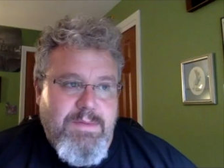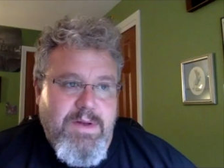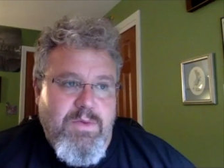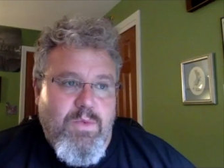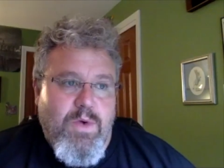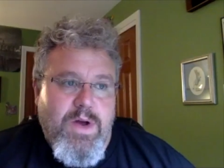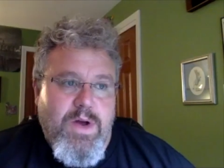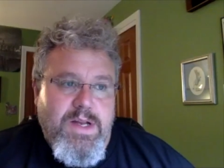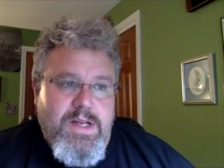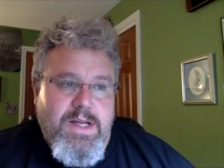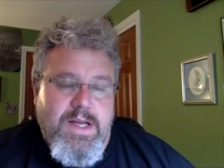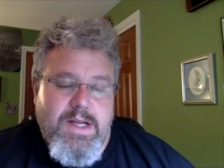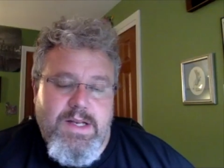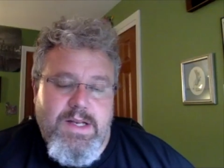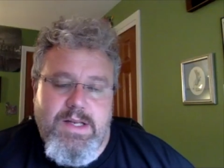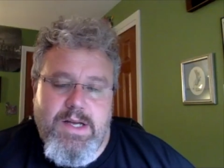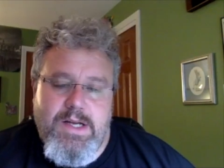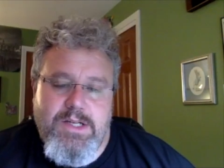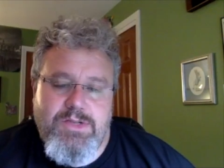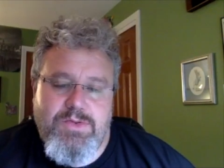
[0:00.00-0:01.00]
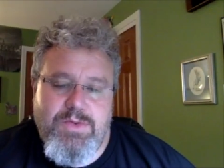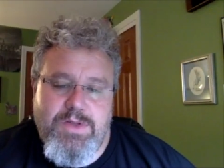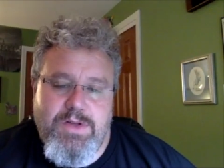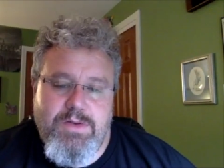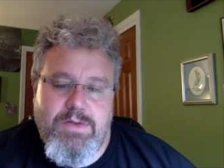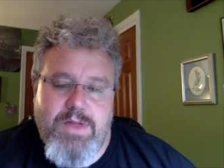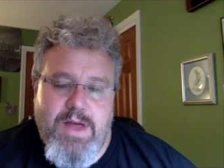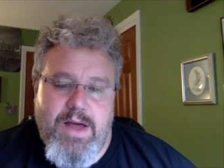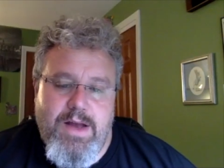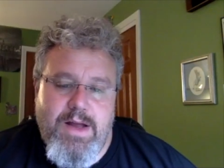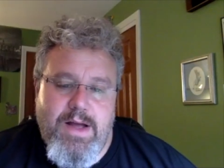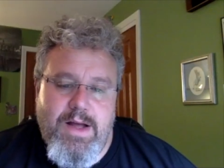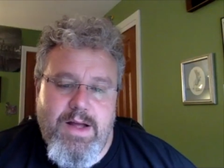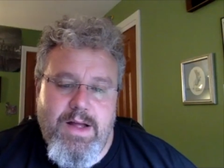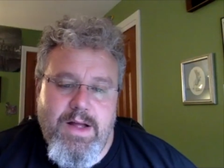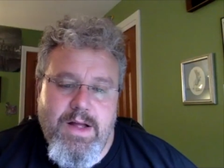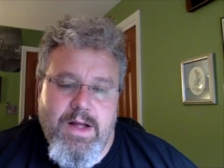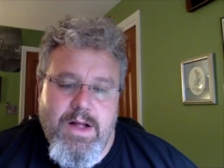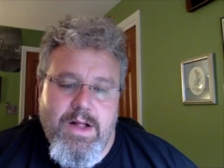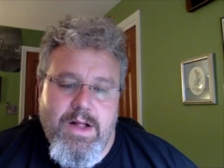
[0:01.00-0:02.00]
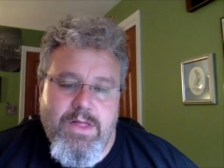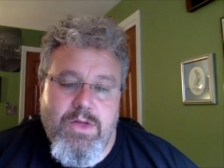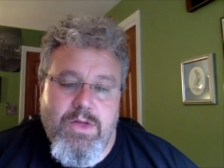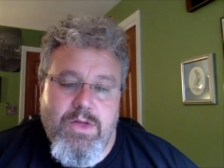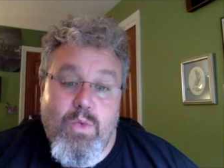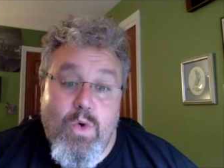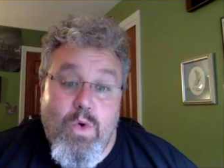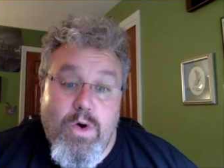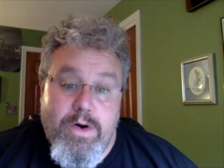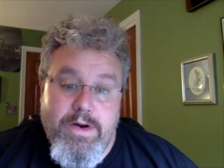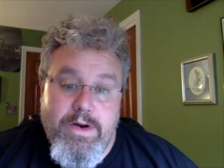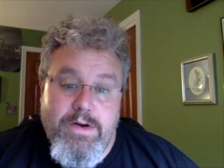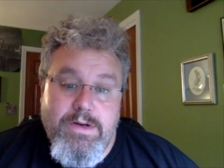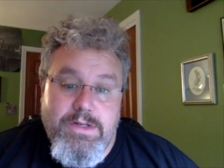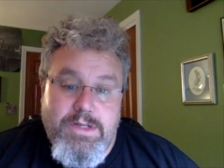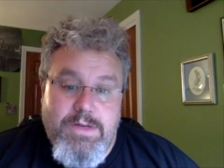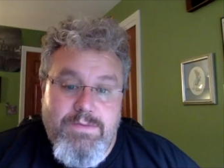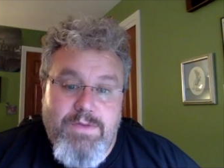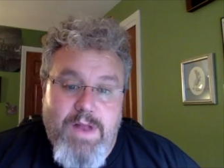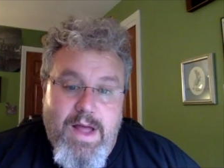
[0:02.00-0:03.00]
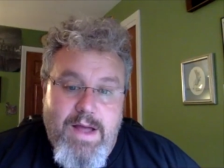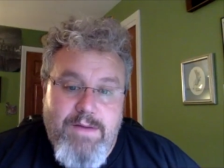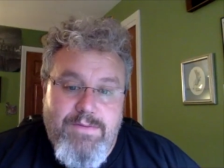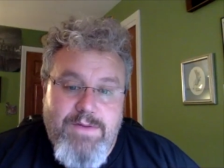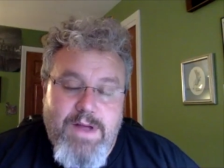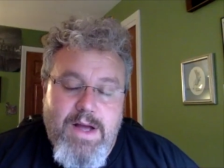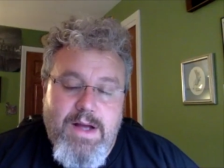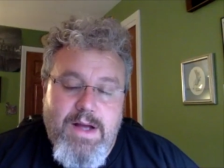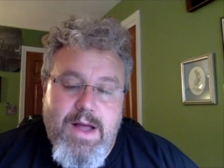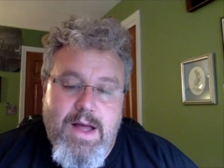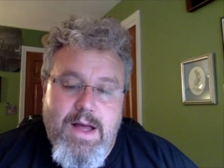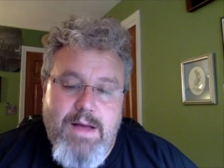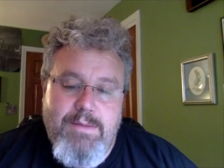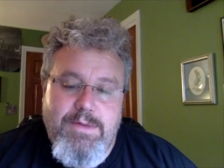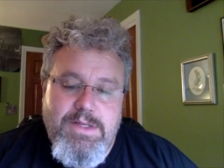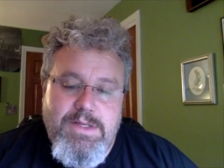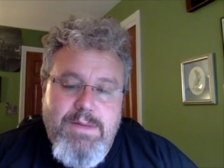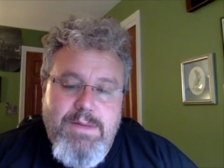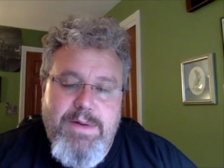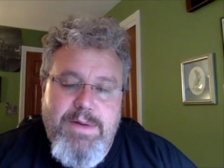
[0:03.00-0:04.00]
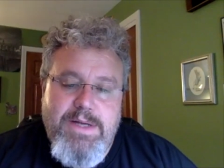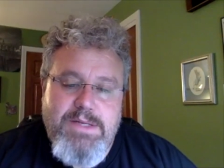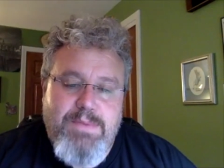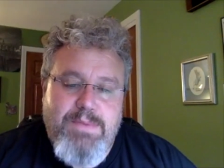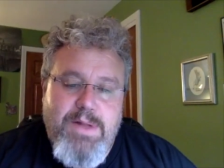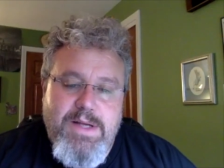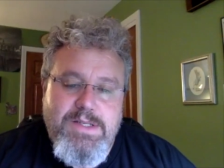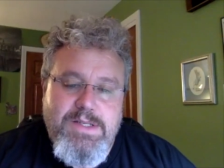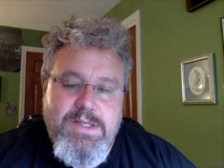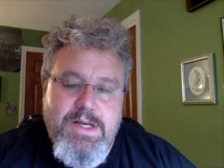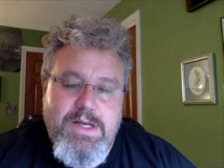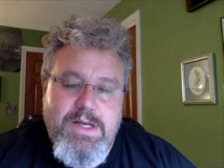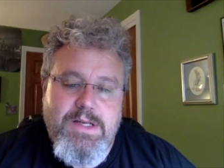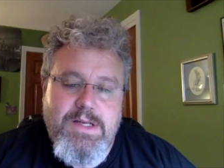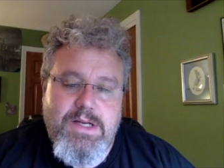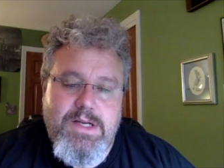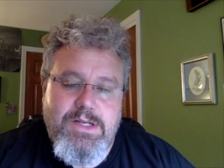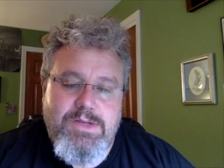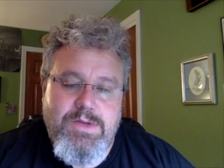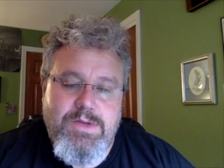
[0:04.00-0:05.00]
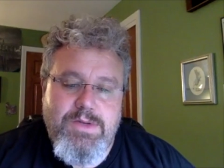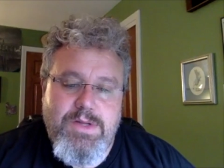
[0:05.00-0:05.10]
wanted to get in touch with you, that thewarriorsoflife.com is the best place to get in touch with